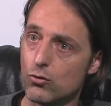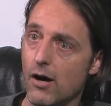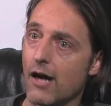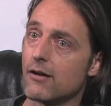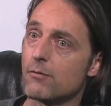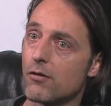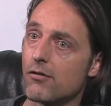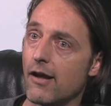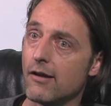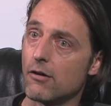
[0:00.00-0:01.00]

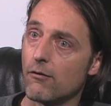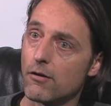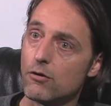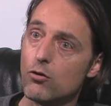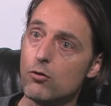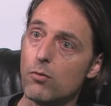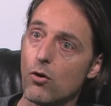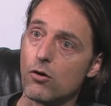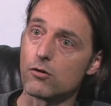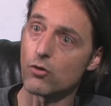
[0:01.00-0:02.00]
100% of the
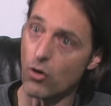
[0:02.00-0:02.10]
newborn